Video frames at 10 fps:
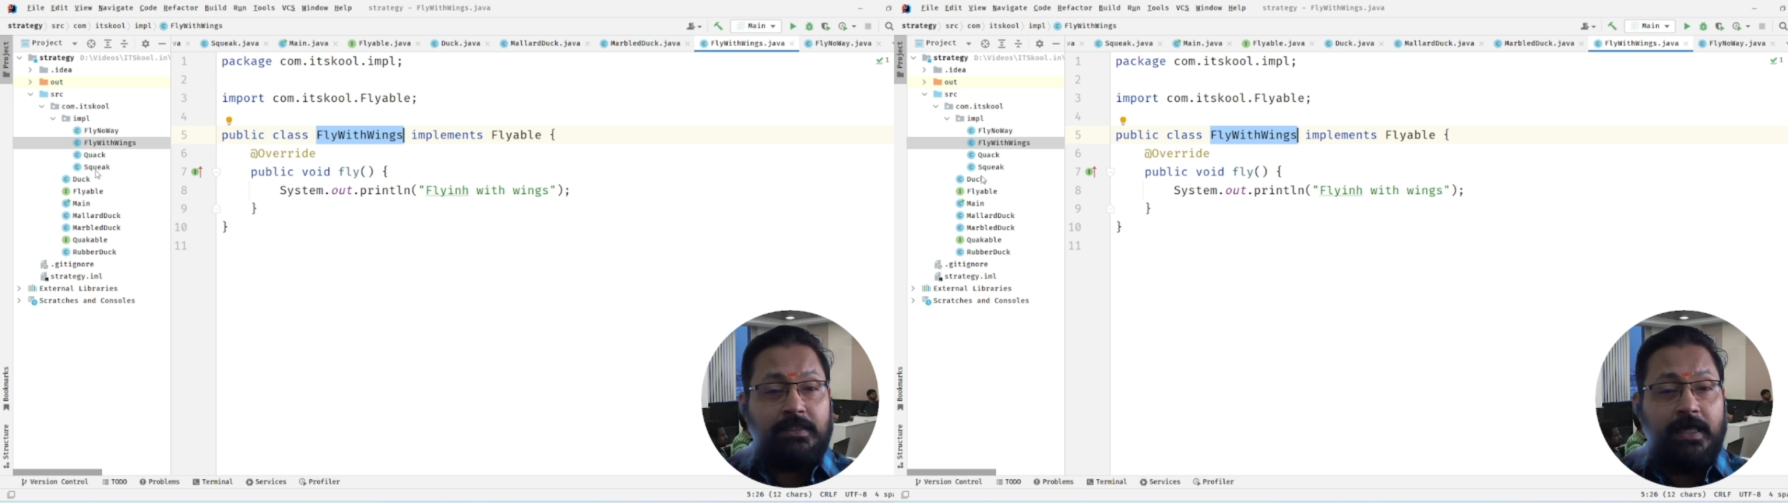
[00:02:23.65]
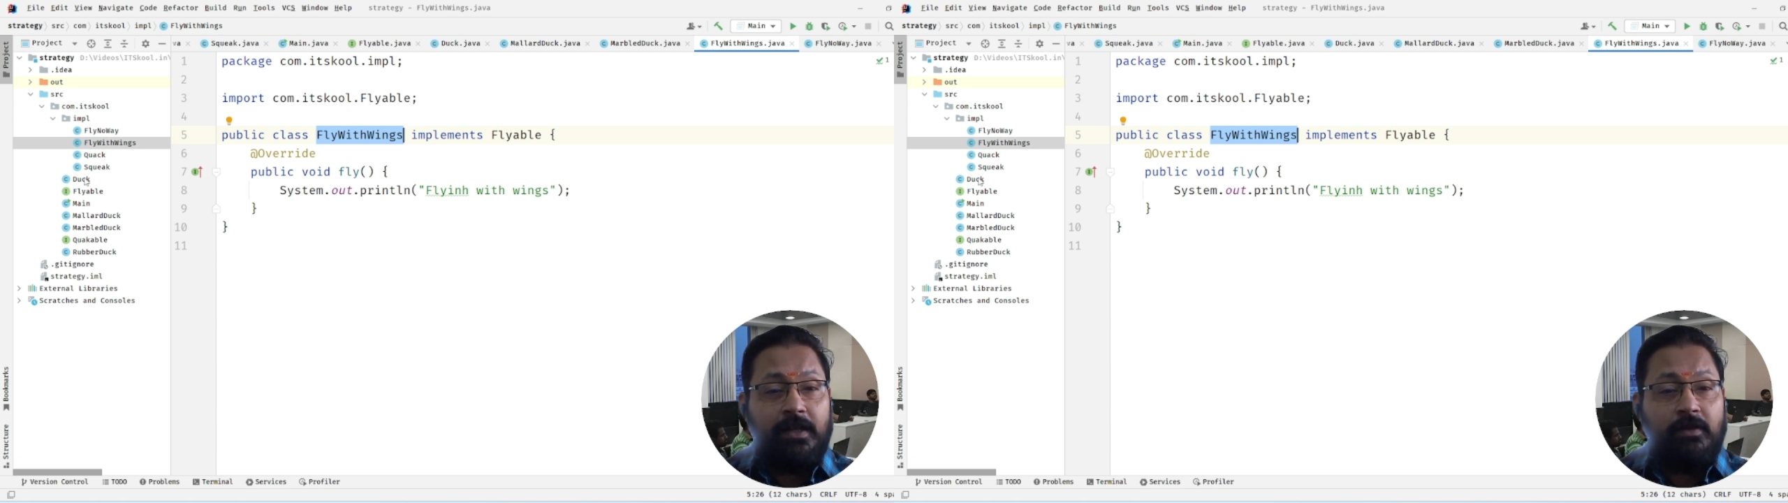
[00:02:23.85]

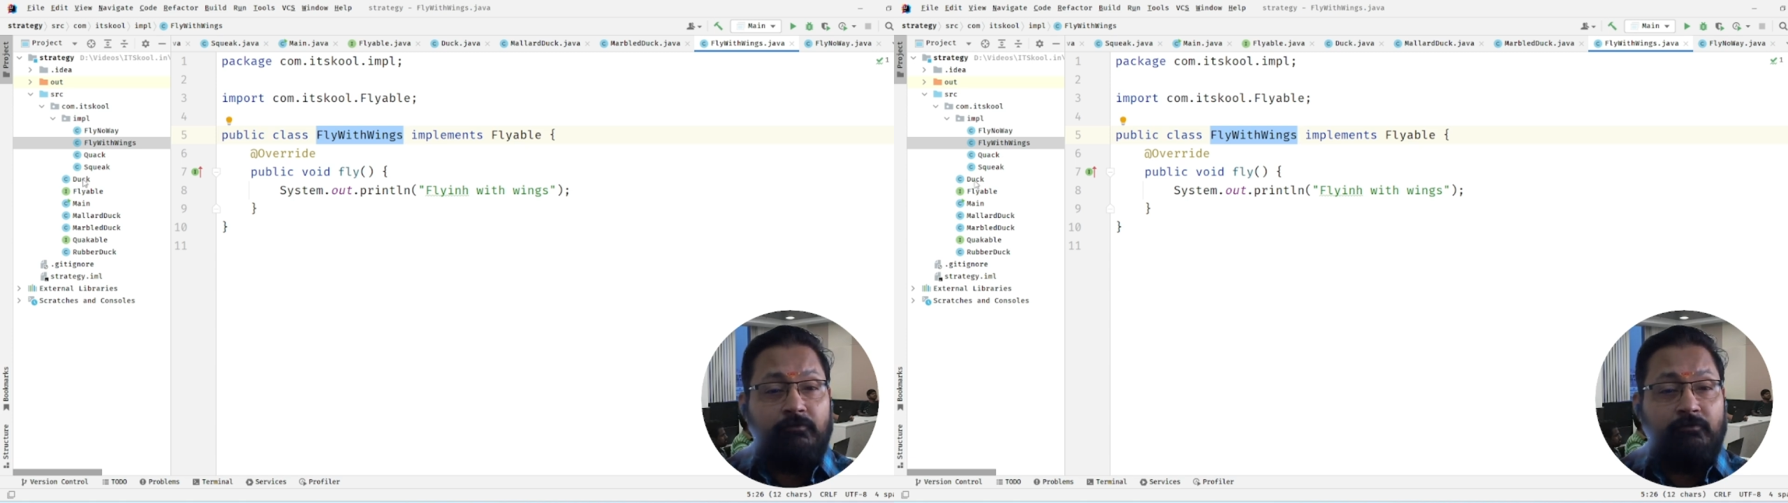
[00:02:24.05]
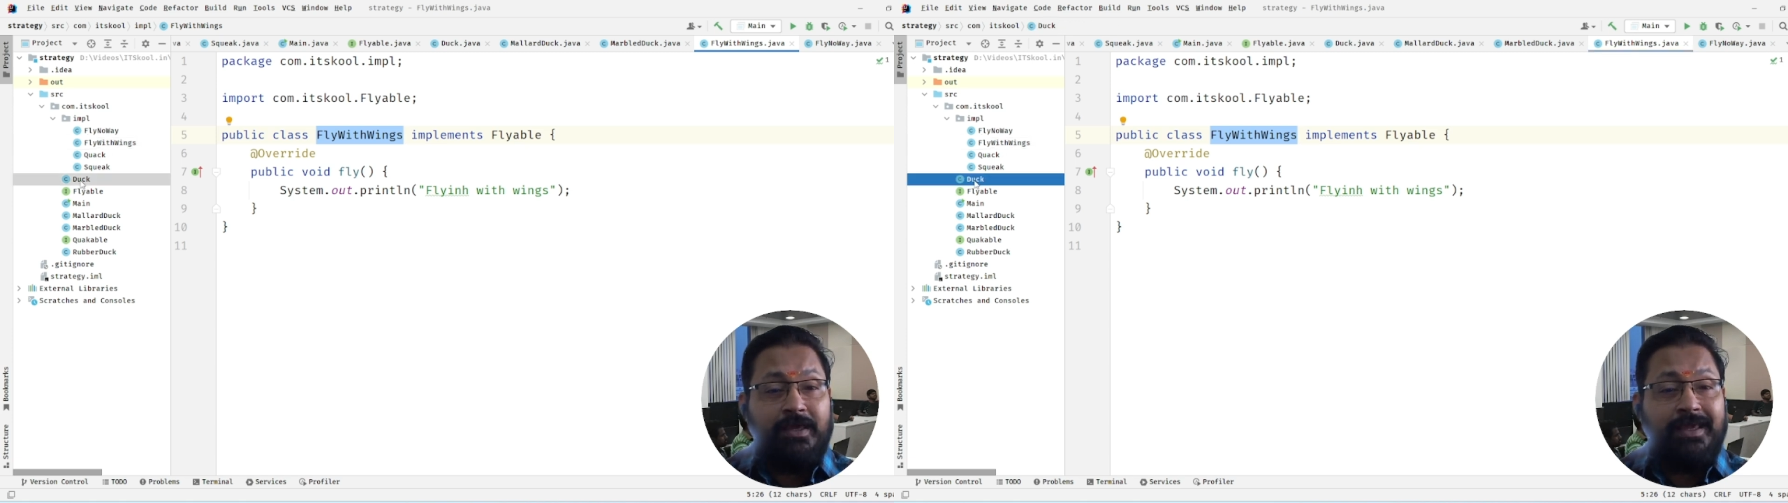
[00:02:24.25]

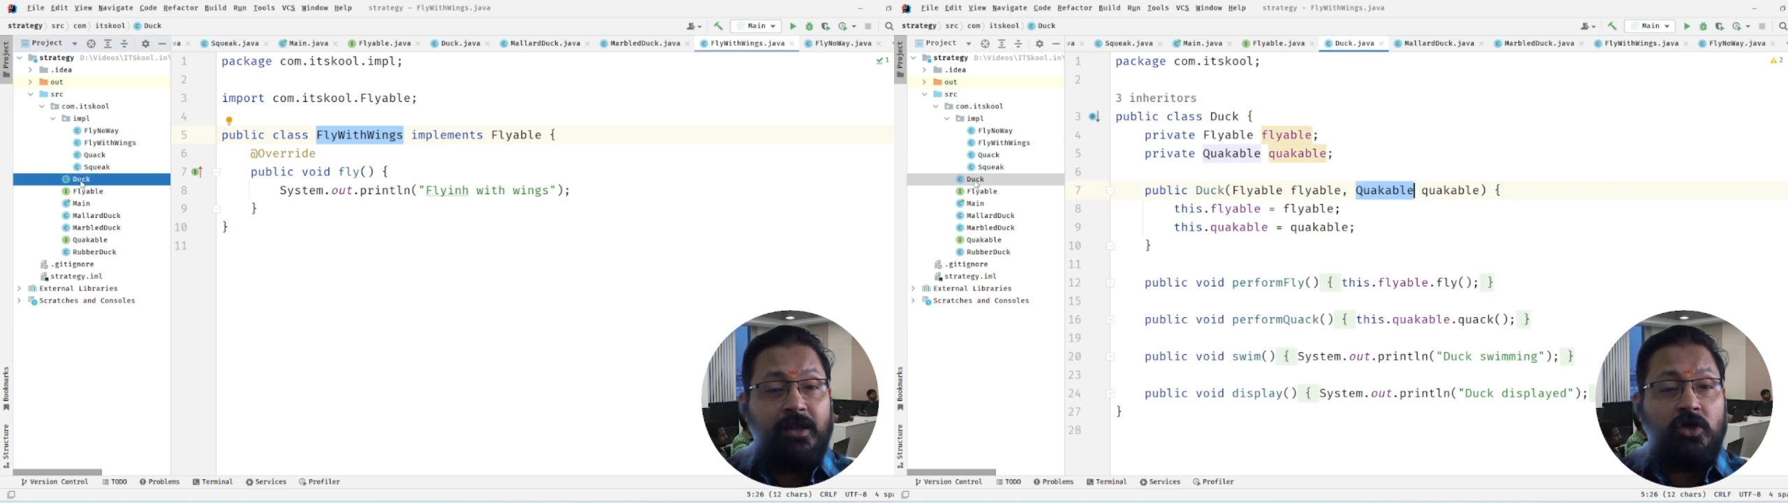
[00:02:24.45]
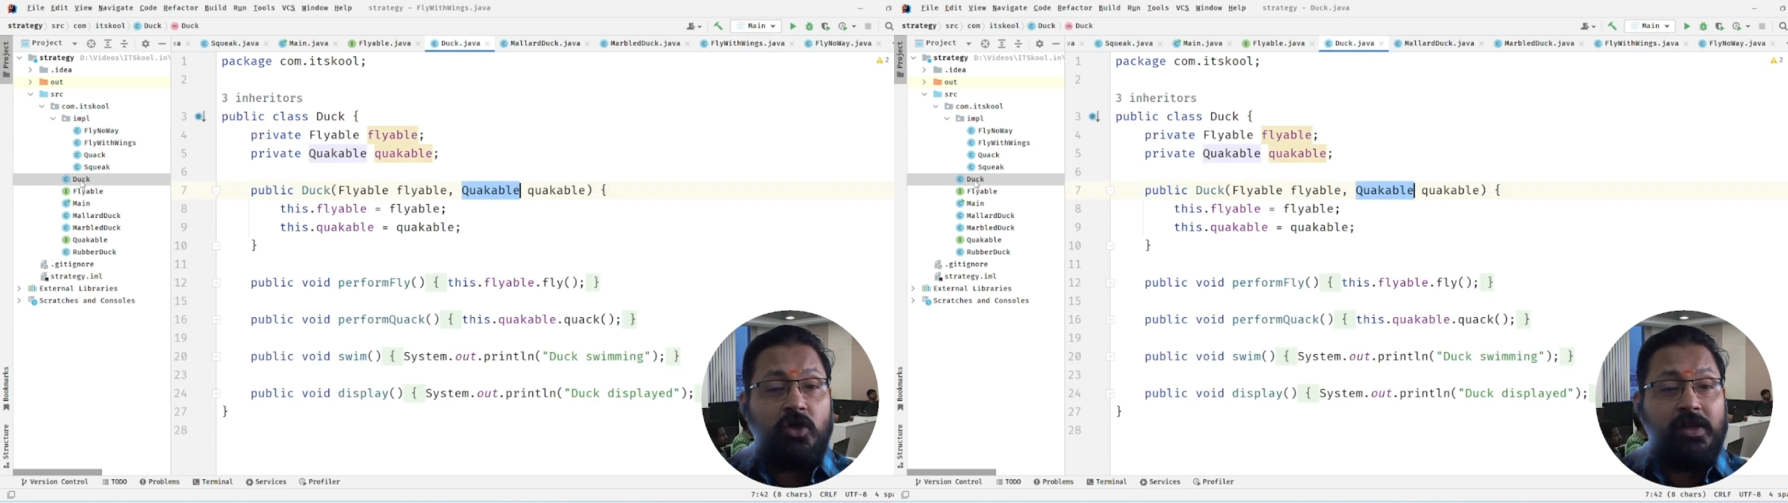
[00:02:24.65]
that we
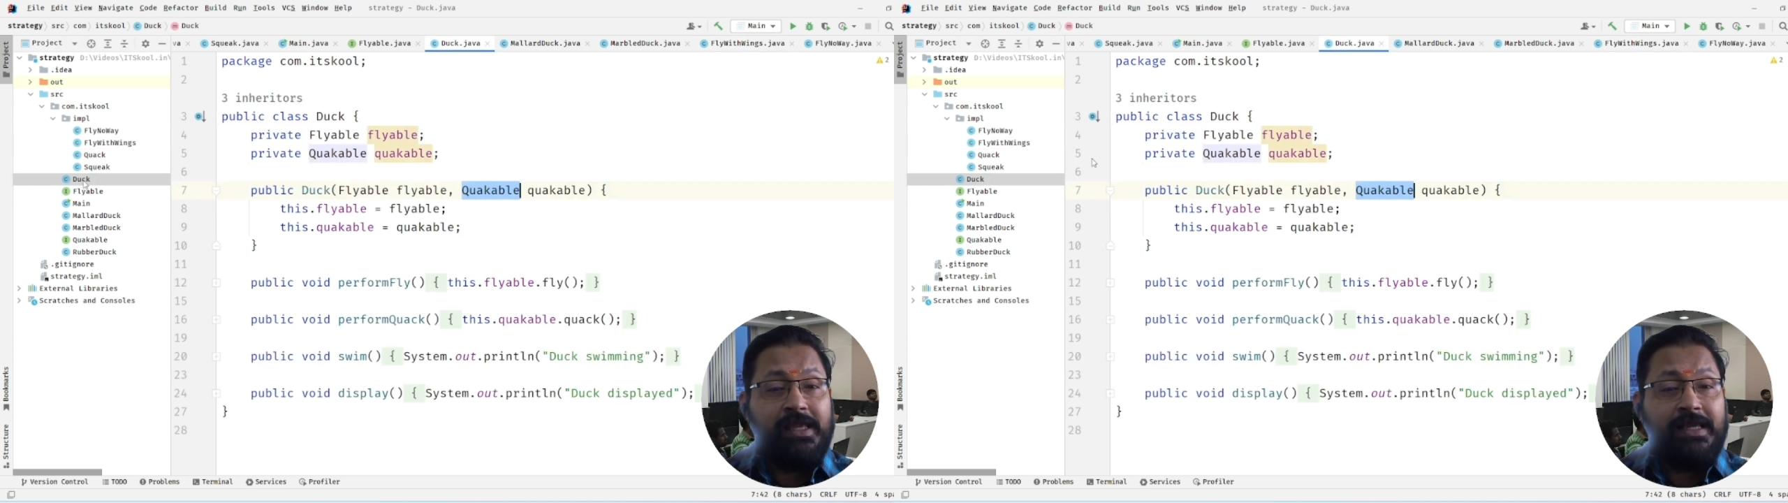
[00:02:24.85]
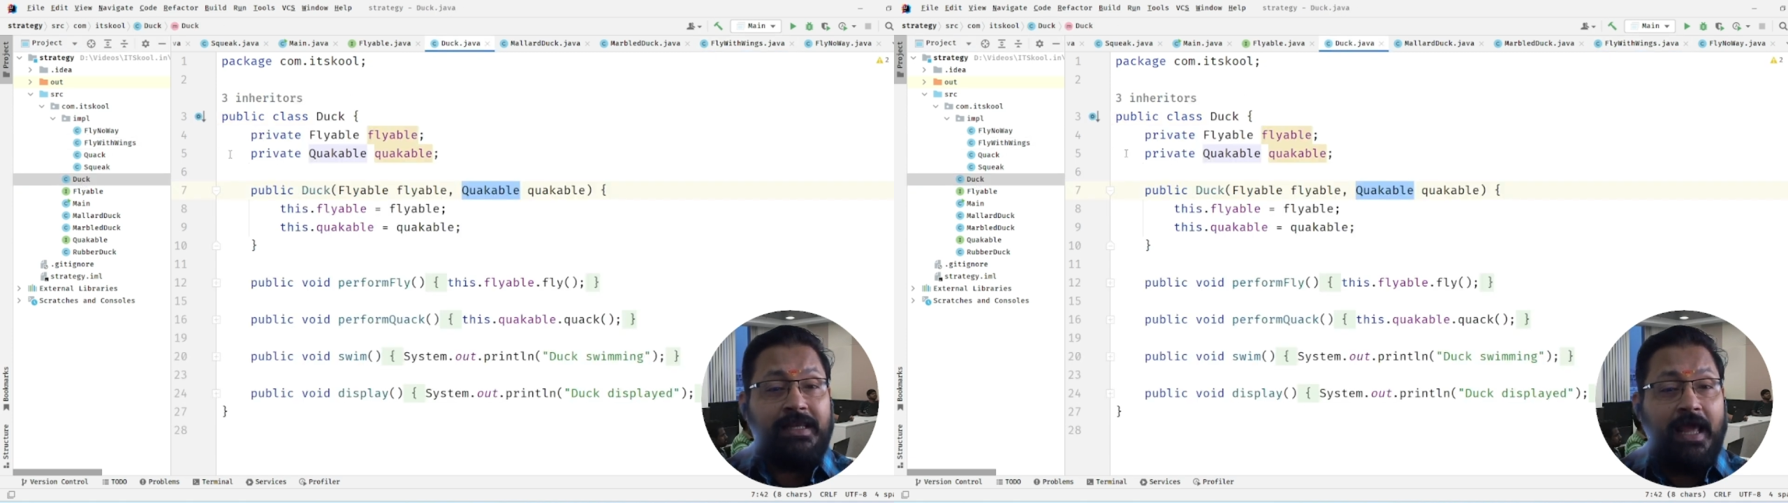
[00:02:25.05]
can
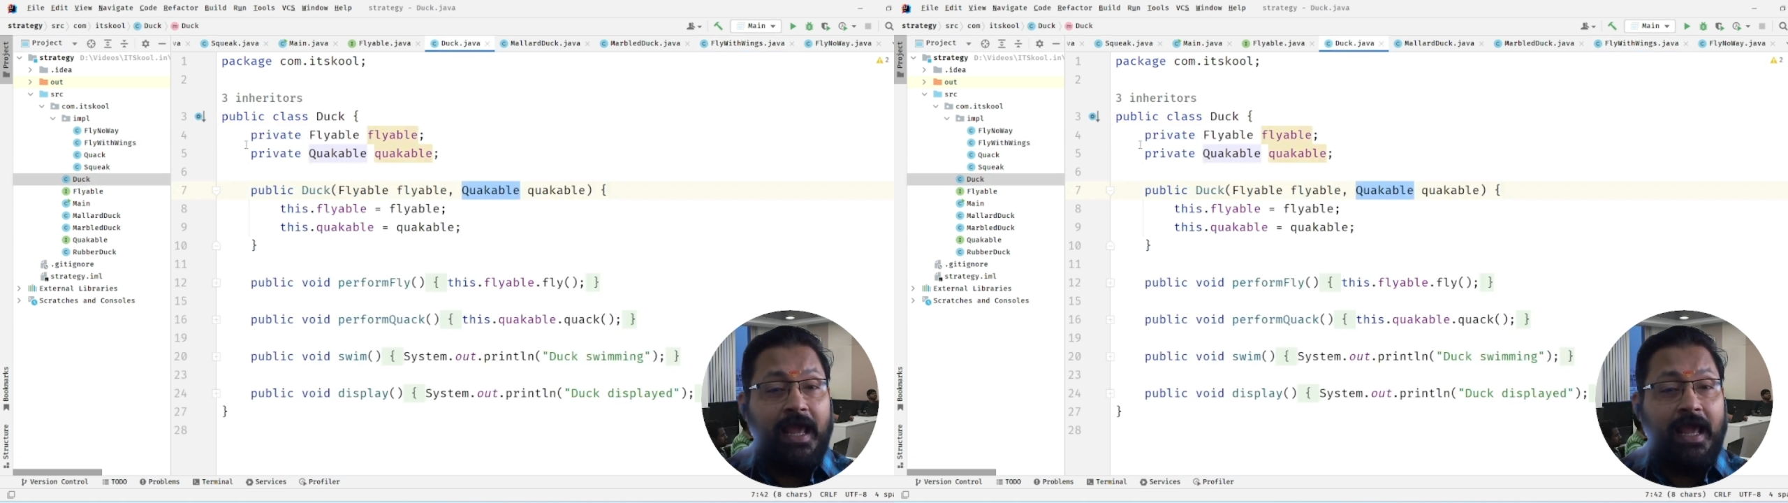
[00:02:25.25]
create